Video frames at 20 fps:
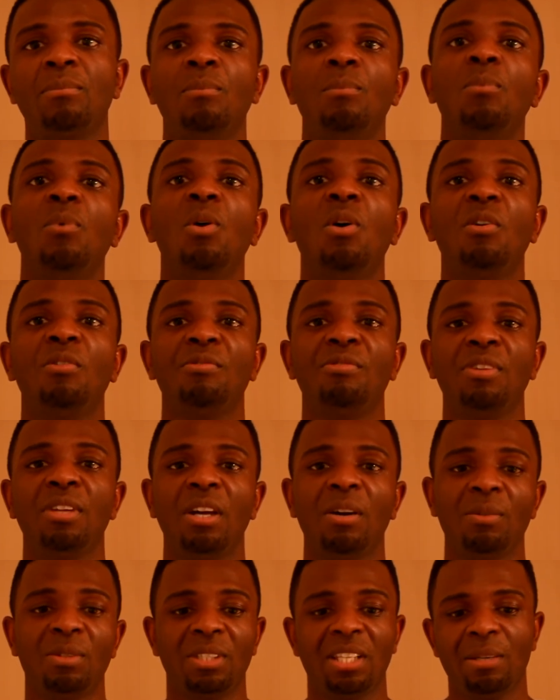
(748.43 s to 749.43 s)

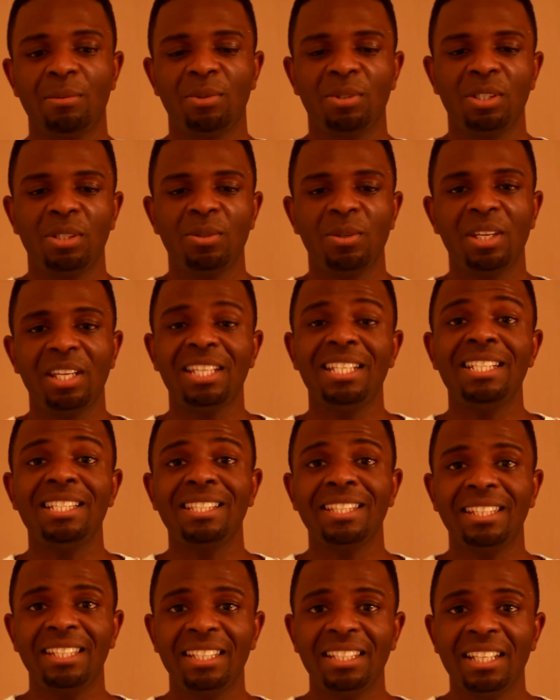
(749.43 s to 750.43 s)
I was able to do it
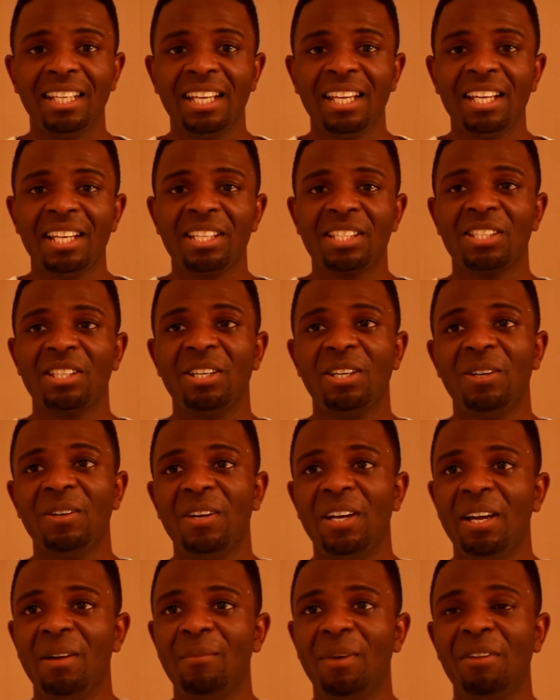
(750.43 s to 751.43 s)
easily. So
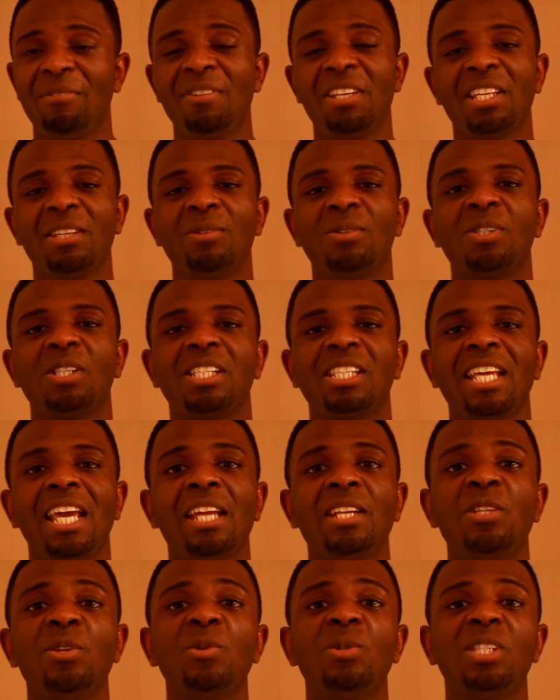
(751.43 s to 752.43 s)
I think it was just
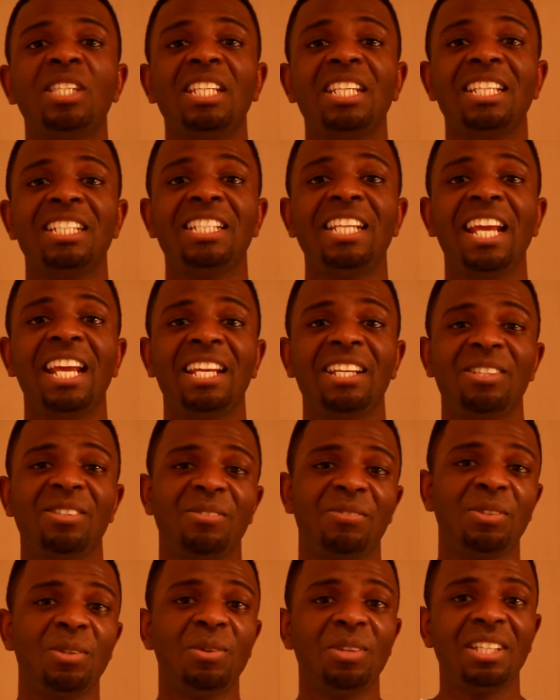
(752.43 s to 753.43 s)
getting used to the change
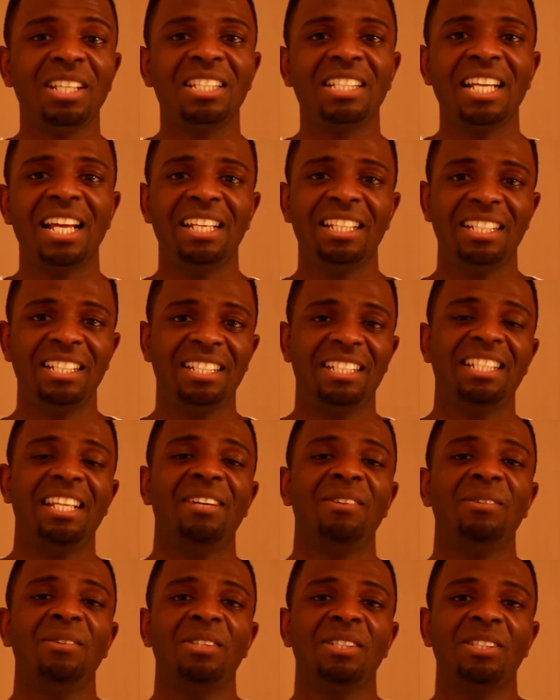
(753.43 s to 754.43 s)
of doing the challenge
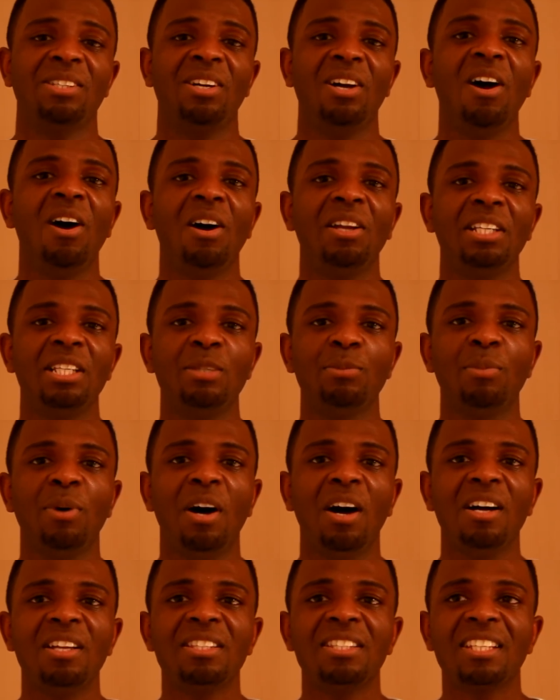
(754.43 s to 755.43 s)
that was the hardest
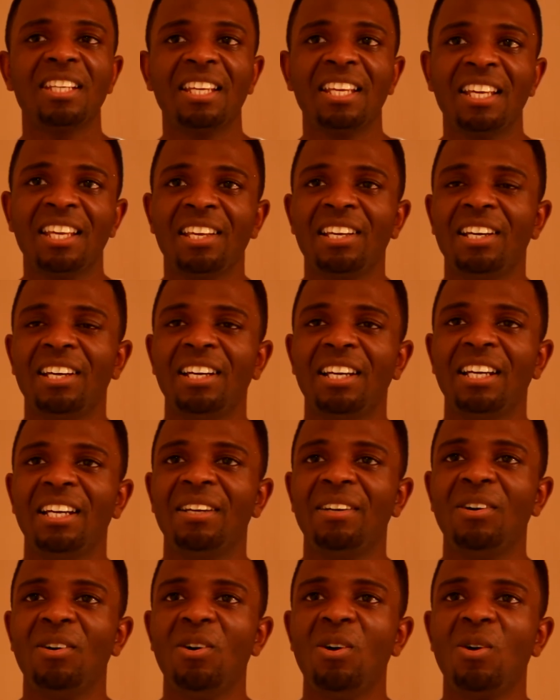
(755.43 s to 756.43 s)
part.
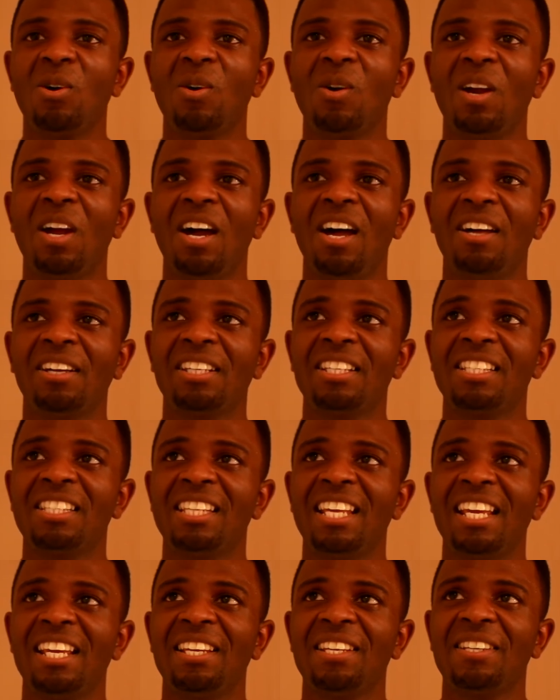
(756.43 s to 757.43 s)
Or I can
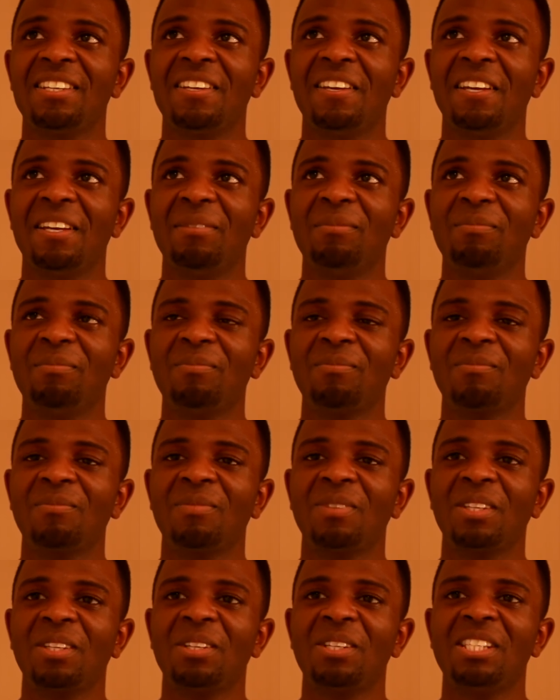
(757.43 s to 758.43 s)
say,
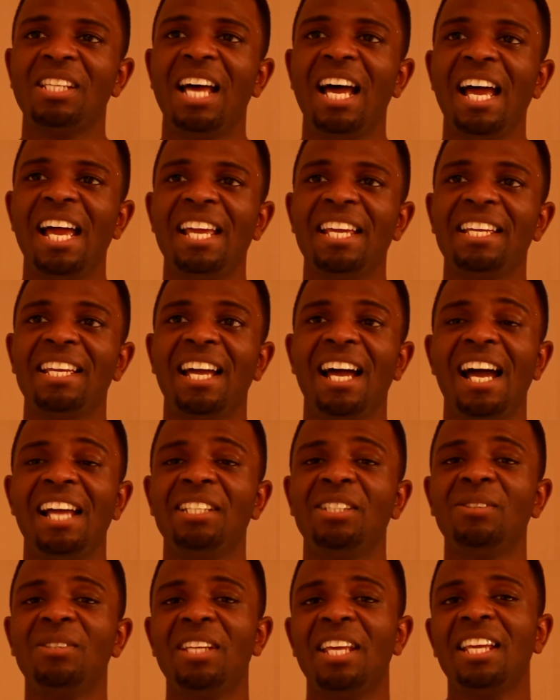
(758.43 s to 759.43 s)
because I
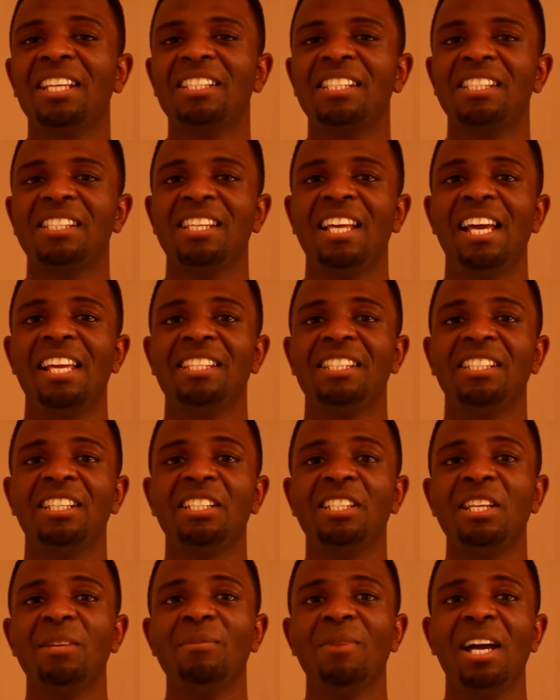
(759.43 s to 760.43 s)
don't exercise in the
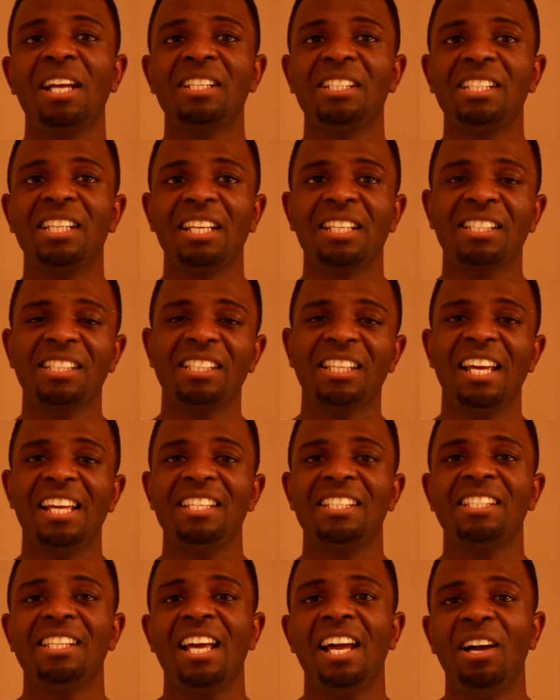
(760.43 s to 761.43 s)
gym, I actually
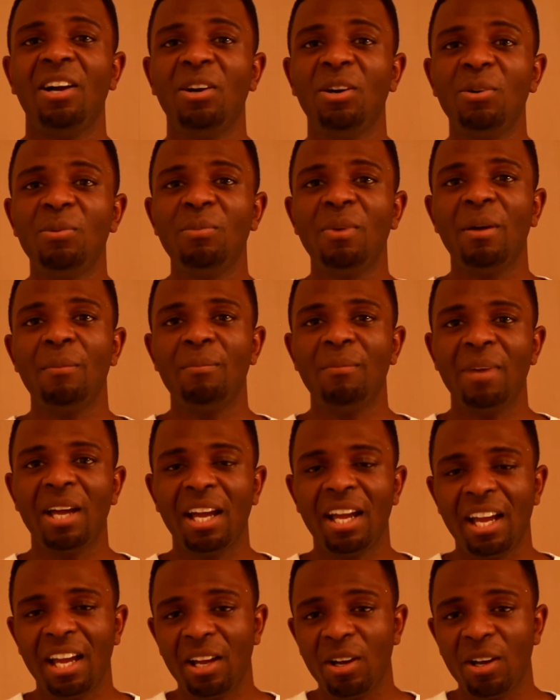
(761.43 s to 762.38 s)
exercise at home, and